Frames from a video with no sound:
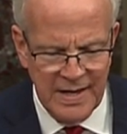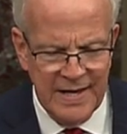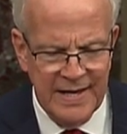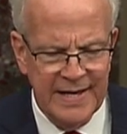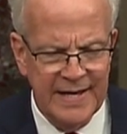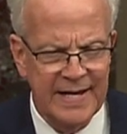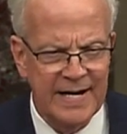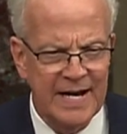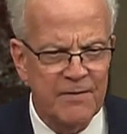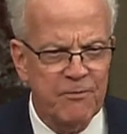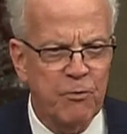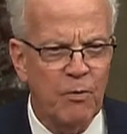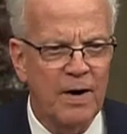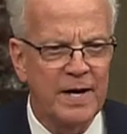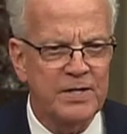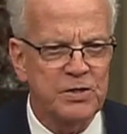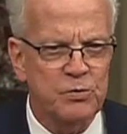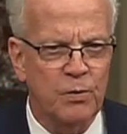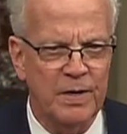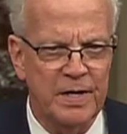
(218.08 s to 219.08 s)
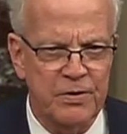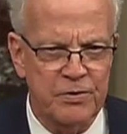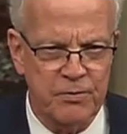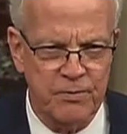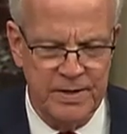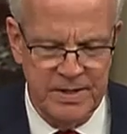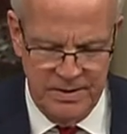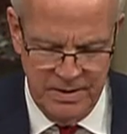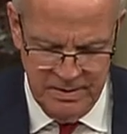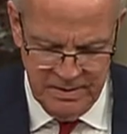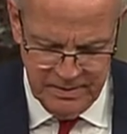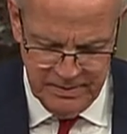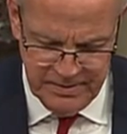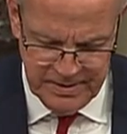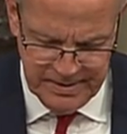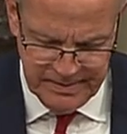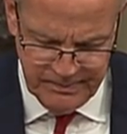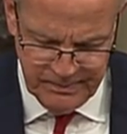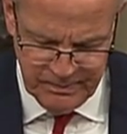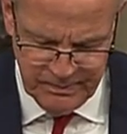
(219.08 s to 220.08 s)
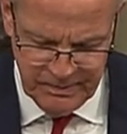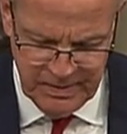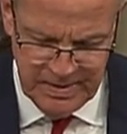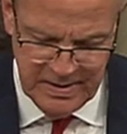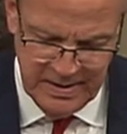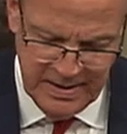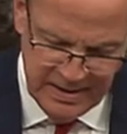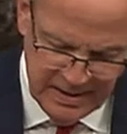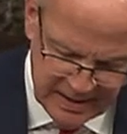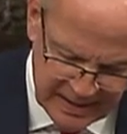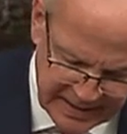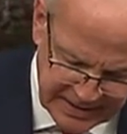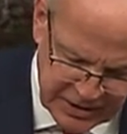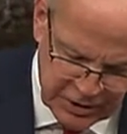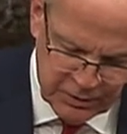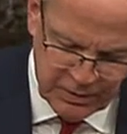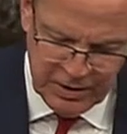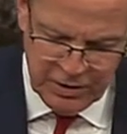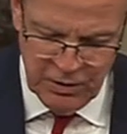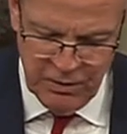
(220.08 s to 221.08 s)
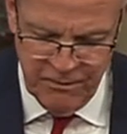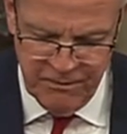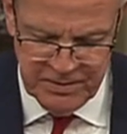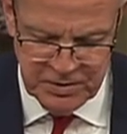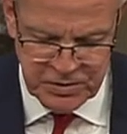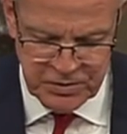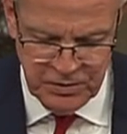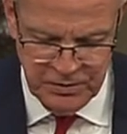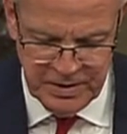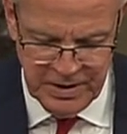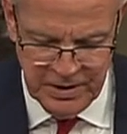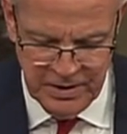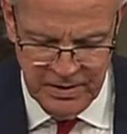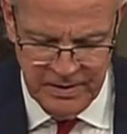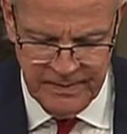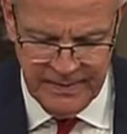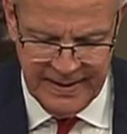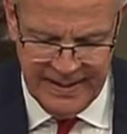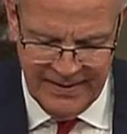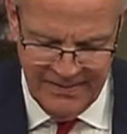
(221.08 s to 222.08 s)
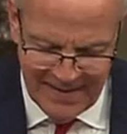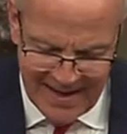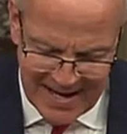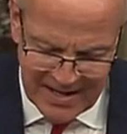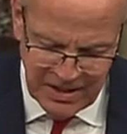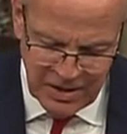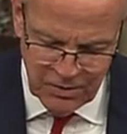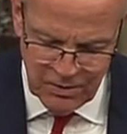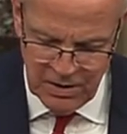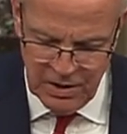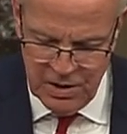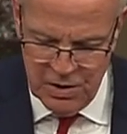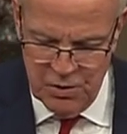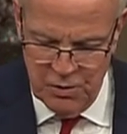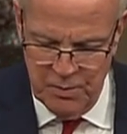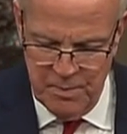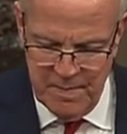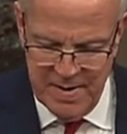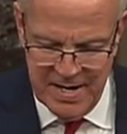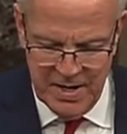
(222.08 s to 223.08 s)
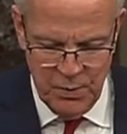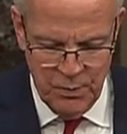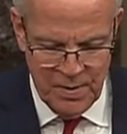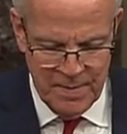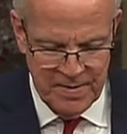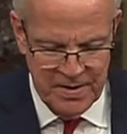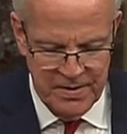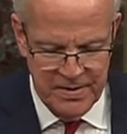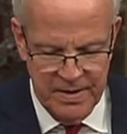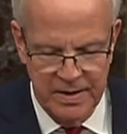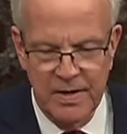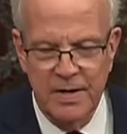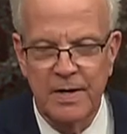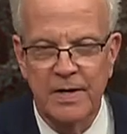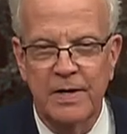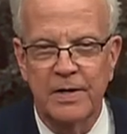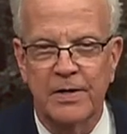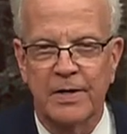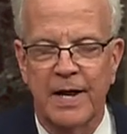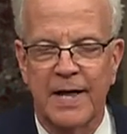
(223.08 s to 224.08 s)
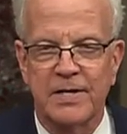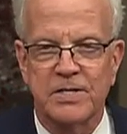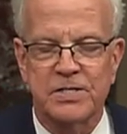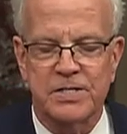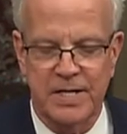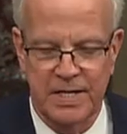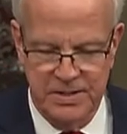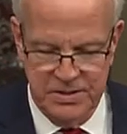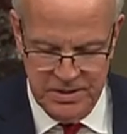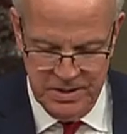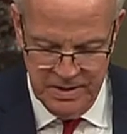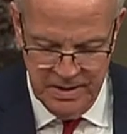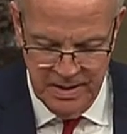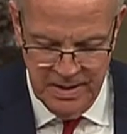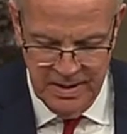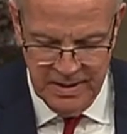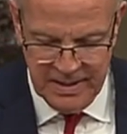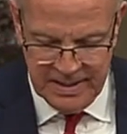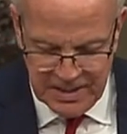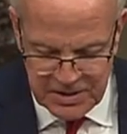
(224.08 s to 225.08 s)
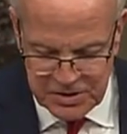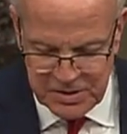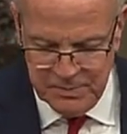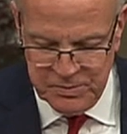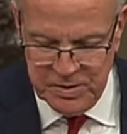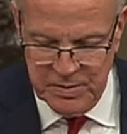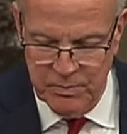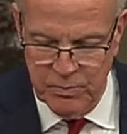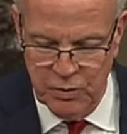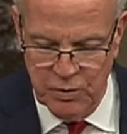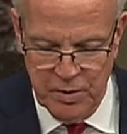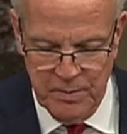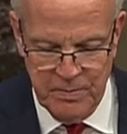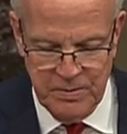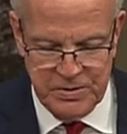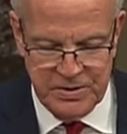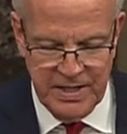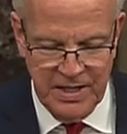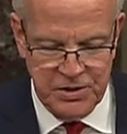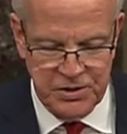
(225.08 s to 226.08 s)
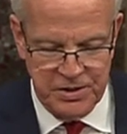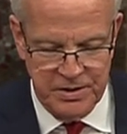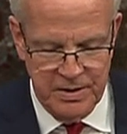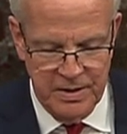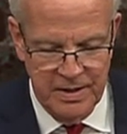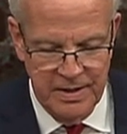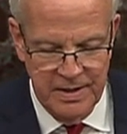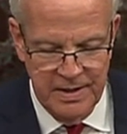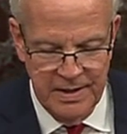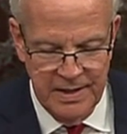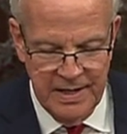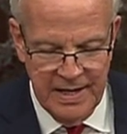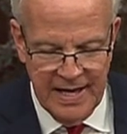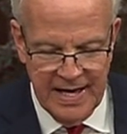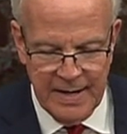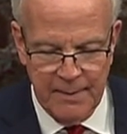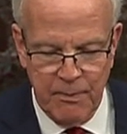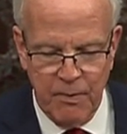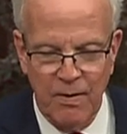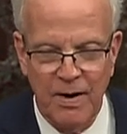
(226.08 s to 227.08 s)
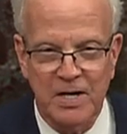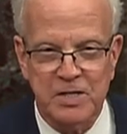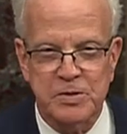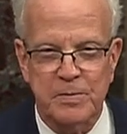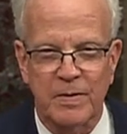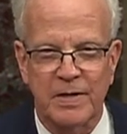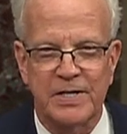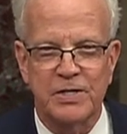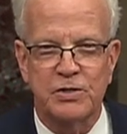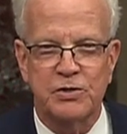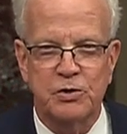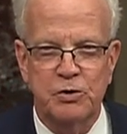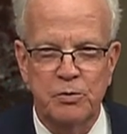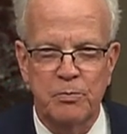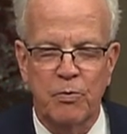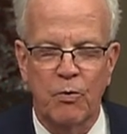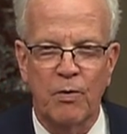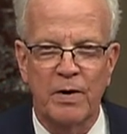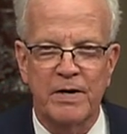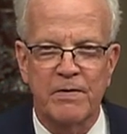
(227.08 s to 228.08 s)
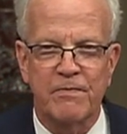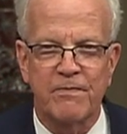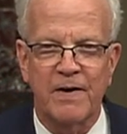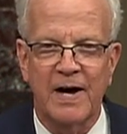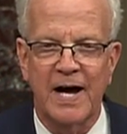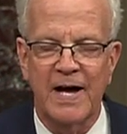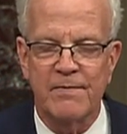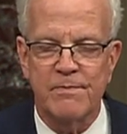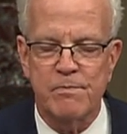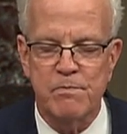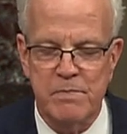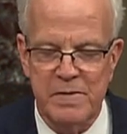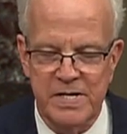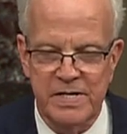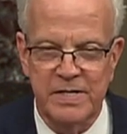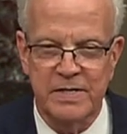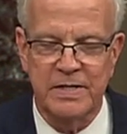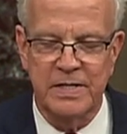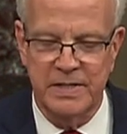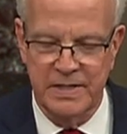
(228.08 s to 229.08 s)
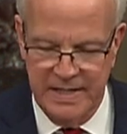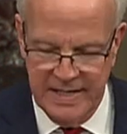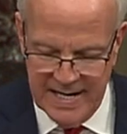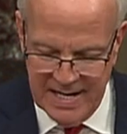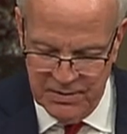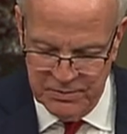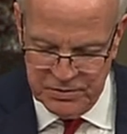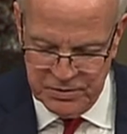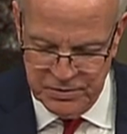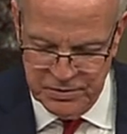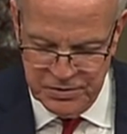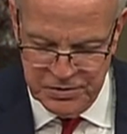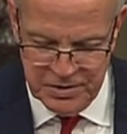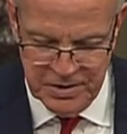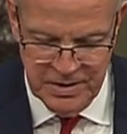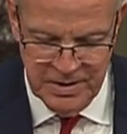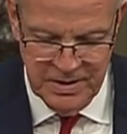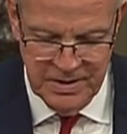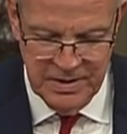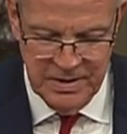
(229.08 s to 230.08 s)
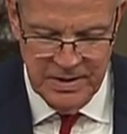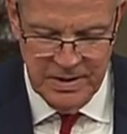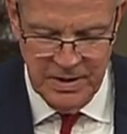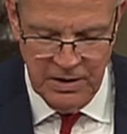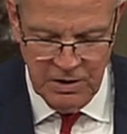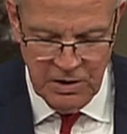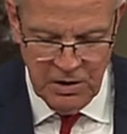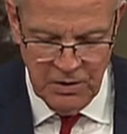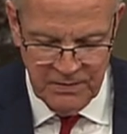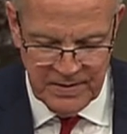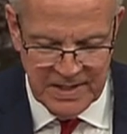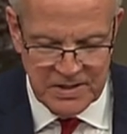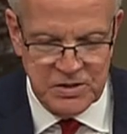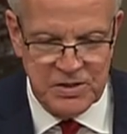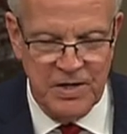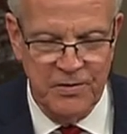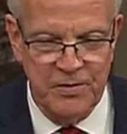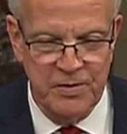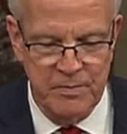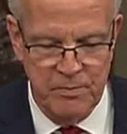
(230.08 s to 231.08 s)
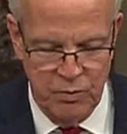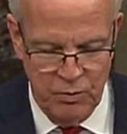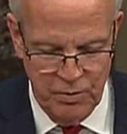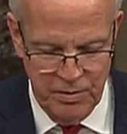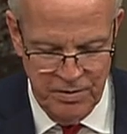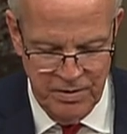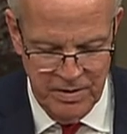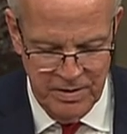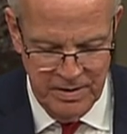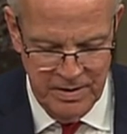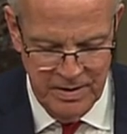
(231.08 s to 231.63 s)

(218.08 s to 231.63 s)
In FY23, a year ago fiscal year, in that year alone, men and women of the United States Customs and Border Protection had approximately 2.5 million encounters along that southern border.